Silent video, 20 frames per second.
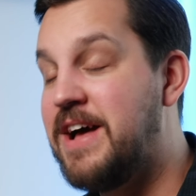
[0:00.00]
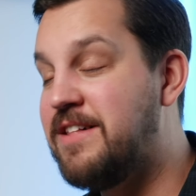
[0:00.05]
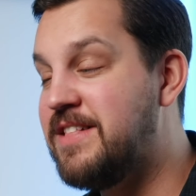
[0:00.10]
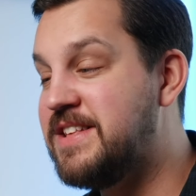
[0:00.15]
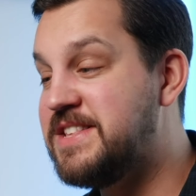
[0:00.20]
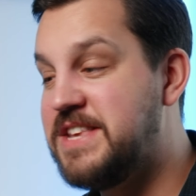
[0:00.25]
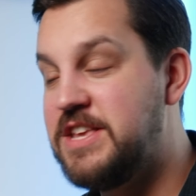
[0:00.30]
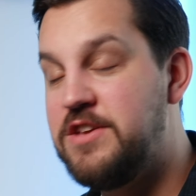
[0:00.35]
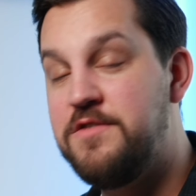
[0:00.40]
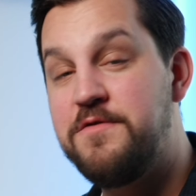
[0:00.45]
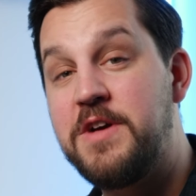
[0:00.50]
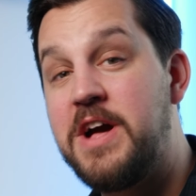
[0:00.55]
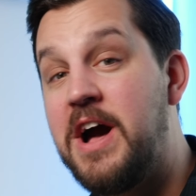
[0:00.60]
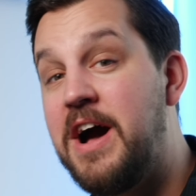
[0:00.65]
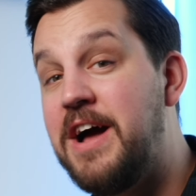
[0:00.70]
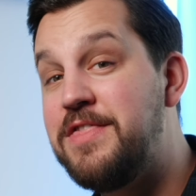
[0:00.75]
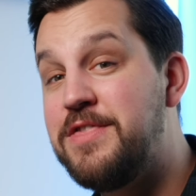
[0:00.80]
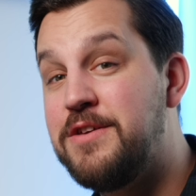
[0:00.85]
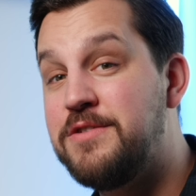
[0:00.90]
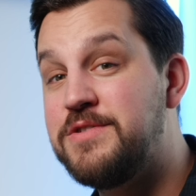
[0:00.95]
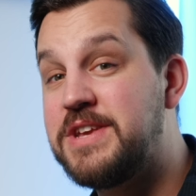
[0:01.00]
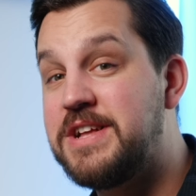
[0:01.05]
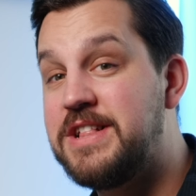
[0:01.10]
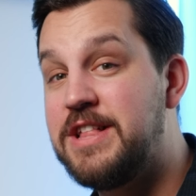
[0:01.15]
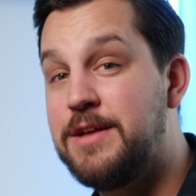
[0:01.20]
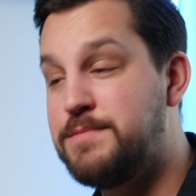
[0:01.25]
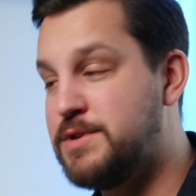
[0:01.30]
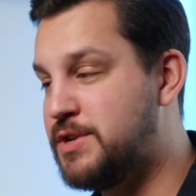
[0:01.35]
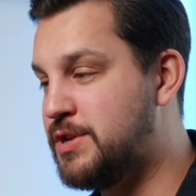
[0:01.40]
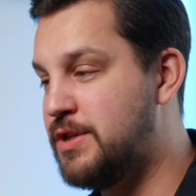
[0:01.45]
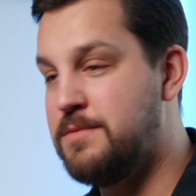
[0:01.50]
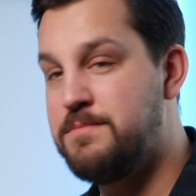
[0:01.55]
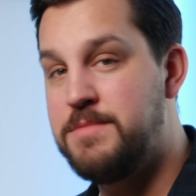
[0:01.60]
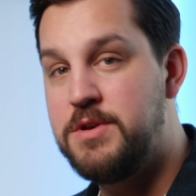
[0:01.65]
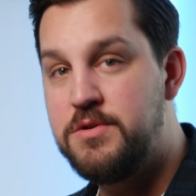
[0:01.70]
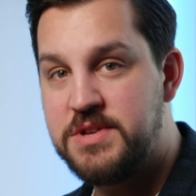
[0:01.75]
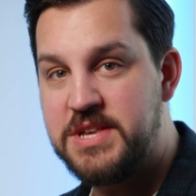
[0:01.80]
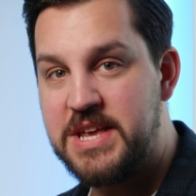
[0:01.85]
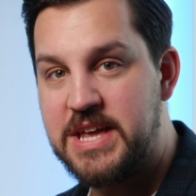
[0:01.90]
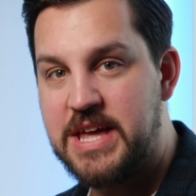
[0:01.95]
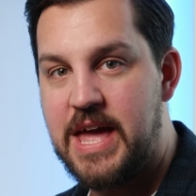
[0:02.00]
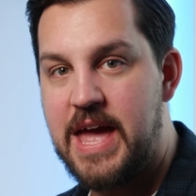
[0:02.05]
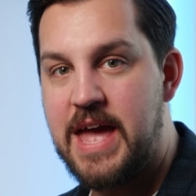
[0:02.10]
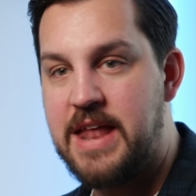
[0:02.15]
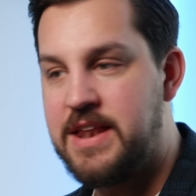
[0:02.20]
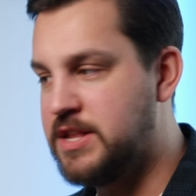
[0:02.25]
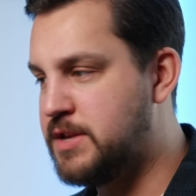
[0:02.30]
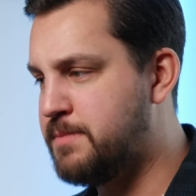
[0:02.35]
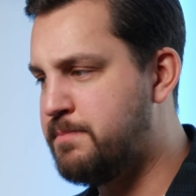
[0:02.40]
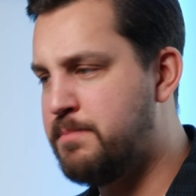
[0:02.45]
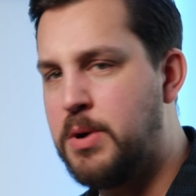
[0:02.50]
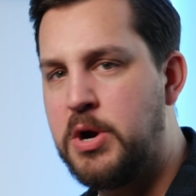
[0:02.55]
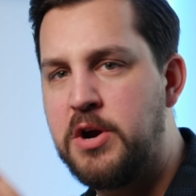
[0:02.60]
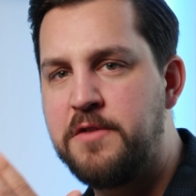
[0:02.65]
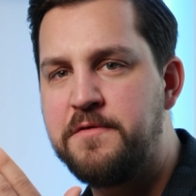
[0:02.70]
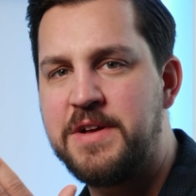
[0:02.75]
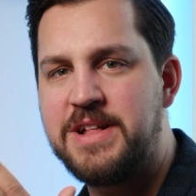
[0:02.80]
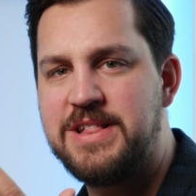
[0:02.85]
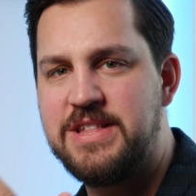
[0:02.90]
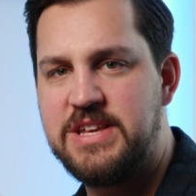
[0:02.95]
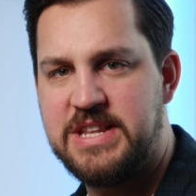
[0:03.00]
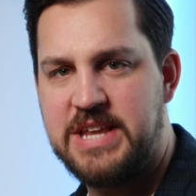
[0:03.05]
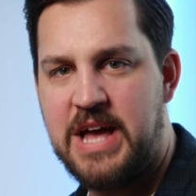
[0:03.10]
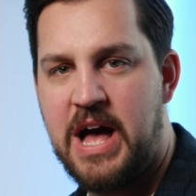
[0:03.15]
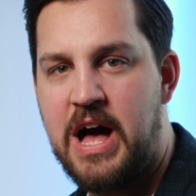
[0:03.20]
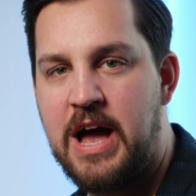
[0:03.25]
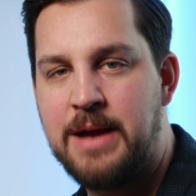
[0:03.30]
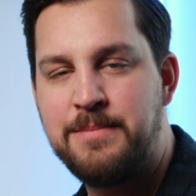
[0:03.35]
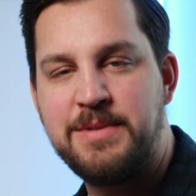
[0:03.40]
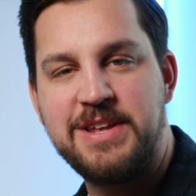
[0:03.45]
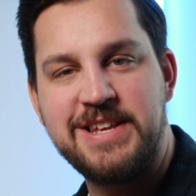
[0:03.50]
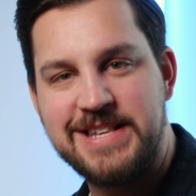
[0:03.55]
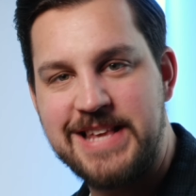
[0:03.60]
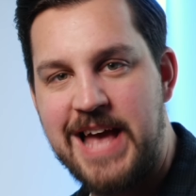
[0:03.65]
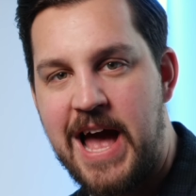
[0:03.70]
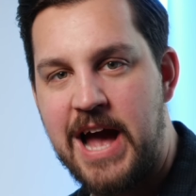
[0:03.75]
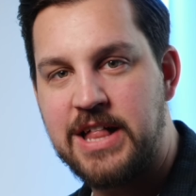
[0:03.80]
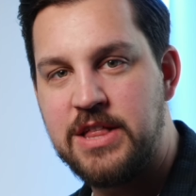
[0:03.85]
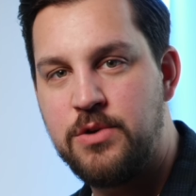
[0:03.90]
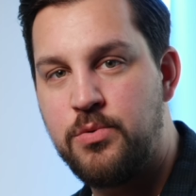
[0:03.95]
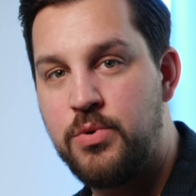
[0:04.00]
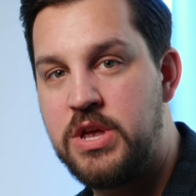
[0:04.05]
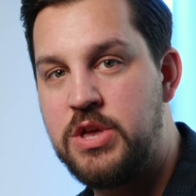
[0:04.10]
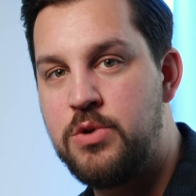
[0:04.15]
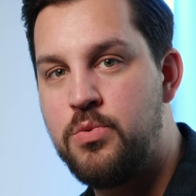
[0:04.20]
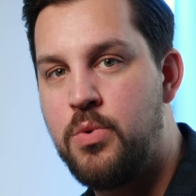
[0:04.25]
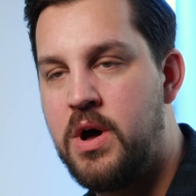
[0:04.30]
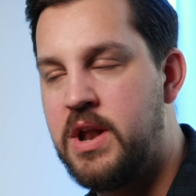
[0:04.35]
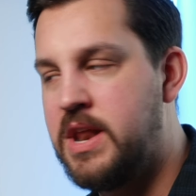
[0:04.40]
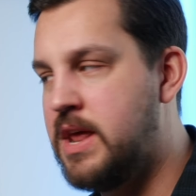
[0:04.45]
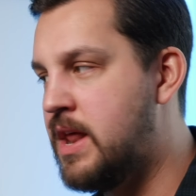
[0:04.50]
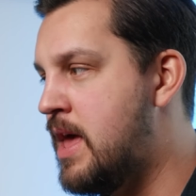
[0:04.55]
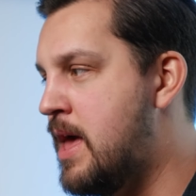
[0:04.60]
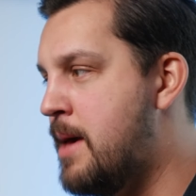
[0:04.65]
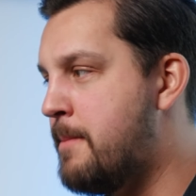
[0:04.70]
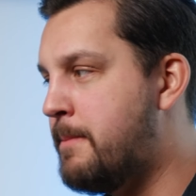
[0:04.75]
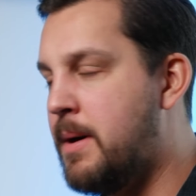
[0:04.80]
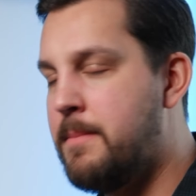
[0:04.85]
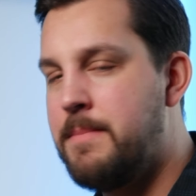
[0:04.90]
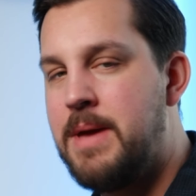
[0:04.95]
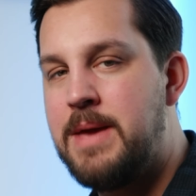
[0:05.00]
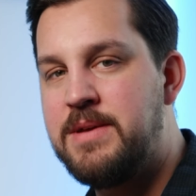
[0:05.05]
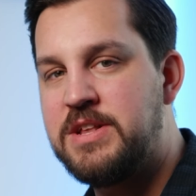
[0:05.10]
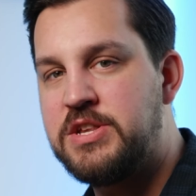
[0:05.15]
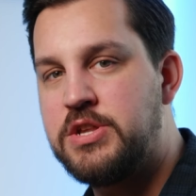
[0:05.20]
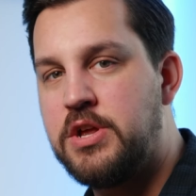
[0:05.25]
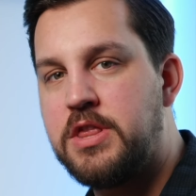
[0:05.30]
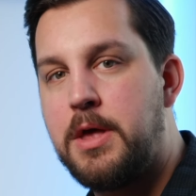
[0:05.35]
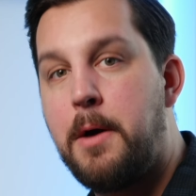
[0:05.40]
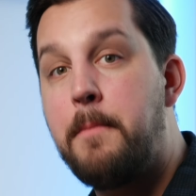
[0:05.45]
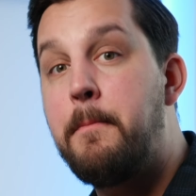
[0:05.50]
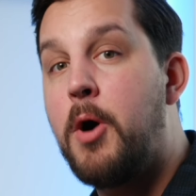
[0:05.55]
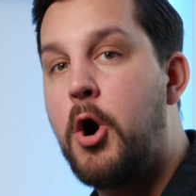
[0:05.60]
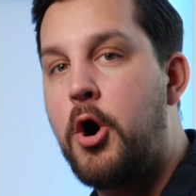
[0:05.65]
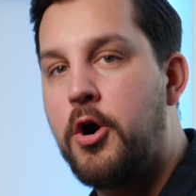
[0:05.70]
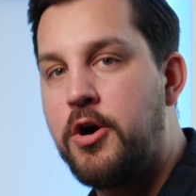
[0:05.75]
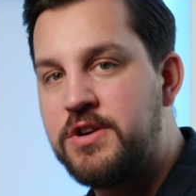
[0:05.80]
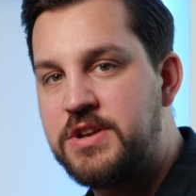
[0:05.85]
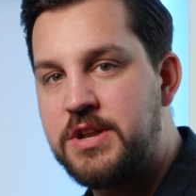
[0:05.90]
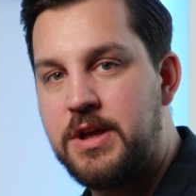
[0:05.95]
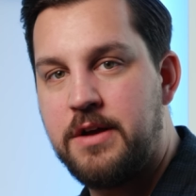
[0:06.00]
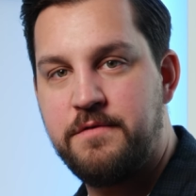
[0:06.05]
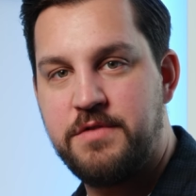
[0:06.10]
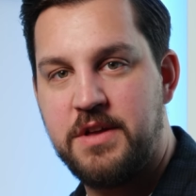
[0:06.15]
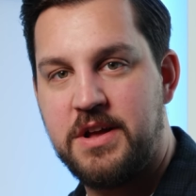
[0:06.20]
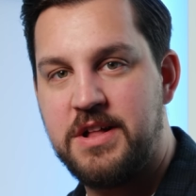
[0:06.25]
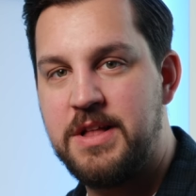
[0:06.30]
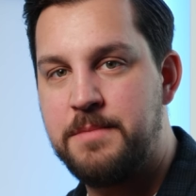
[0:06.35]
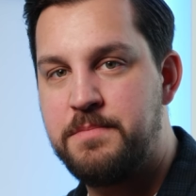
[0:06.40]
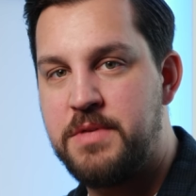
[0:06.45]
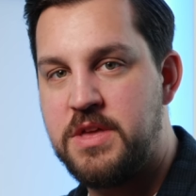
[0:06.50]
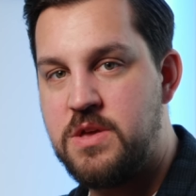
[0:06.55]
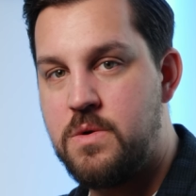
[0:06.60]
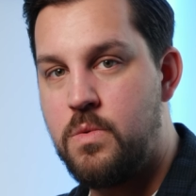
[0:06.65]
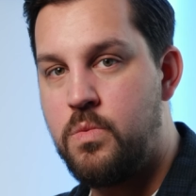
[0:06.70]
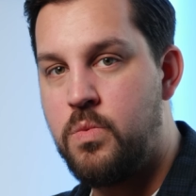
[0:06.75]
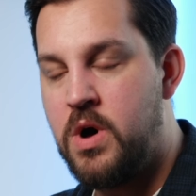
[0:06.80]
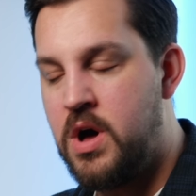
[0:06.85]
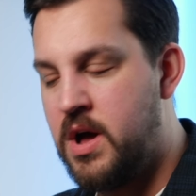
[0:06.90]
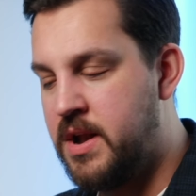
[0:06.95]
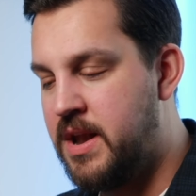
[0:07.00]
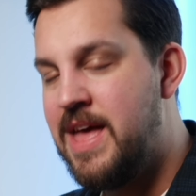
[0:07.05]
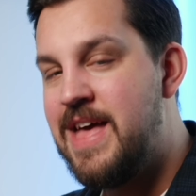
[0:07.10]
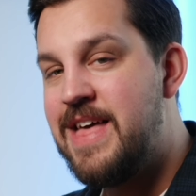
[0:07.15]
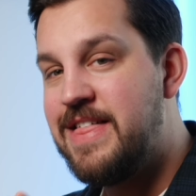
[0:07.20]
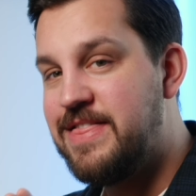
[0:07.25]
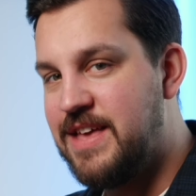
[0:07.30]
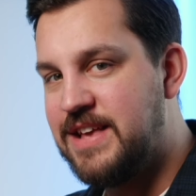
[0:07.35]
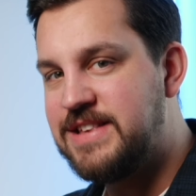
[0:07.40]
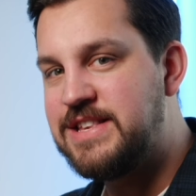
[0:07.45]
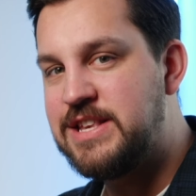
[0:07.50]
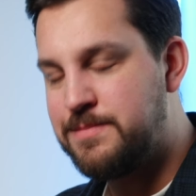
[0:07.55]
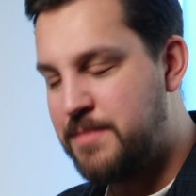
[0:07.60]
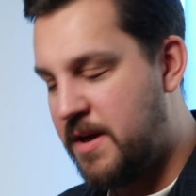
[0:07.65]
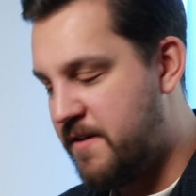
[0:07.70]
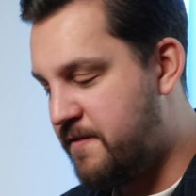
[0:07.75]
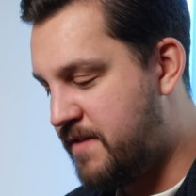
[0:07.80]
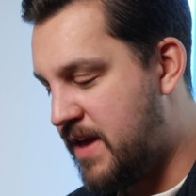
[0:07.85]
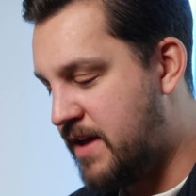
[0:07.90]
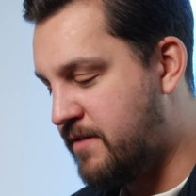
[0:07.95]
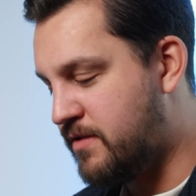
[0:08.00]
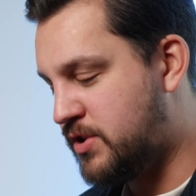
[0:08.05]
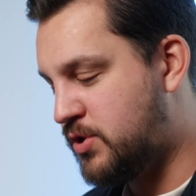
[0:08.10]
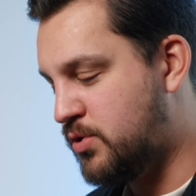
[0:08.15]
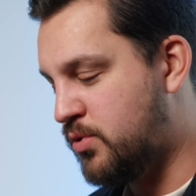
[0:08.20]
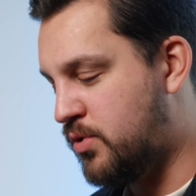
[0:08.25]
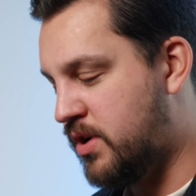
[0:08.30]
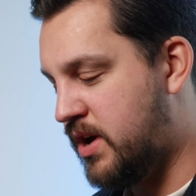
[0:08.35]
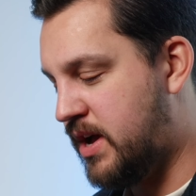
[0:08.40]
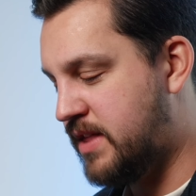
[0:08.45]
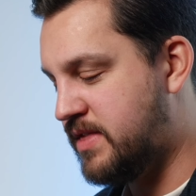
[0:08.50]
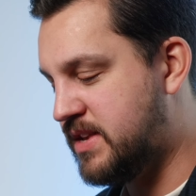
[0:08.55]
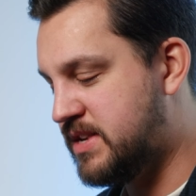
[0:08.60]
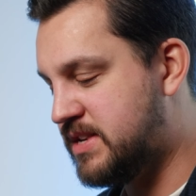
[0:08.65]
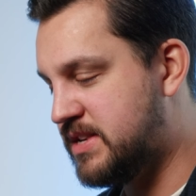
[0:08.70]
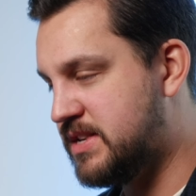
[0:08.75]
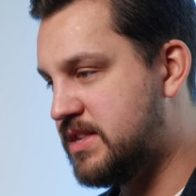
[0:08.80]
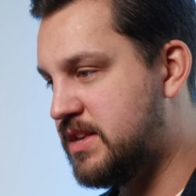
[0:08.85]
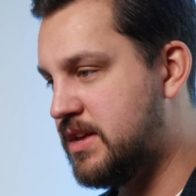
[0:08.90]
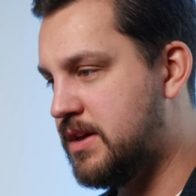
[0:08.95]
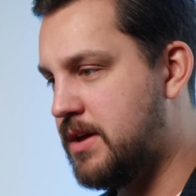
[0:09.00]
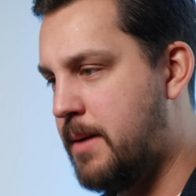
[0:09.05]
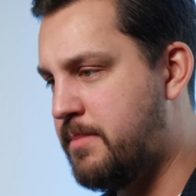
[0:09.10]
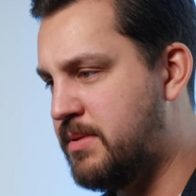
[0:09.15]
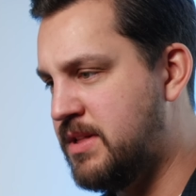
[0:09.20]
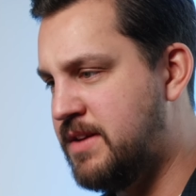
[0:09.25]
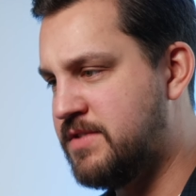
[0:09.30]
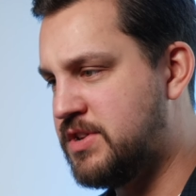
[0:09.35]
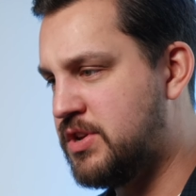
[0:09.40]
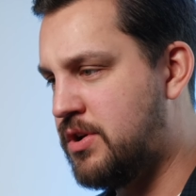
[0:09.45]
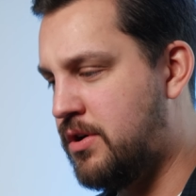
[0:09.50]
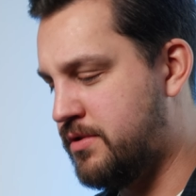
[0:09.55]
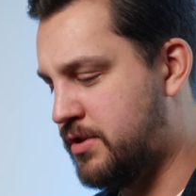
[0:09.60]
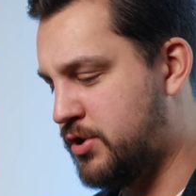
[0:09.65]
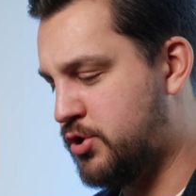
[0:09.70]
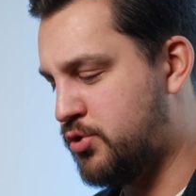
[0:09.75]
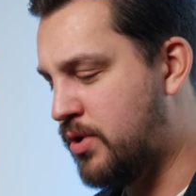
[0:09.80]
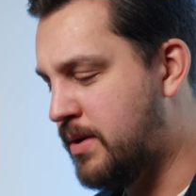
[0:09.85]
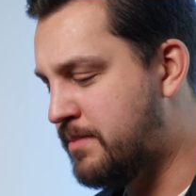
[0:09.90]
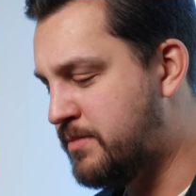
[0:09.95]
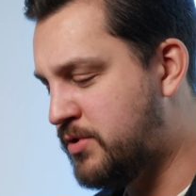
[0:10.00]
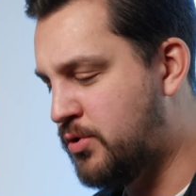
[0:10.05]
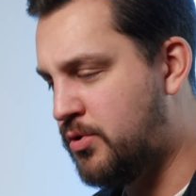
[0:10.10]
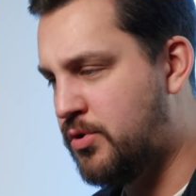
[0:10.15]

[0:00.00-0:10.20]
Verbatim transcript: now let's say you've cut those clips to the music and it's perfectly timed exactly where you want it, but maybe it's not the part of the clip that you want. This is my favorite tool, and this is the, I believe it's called the trim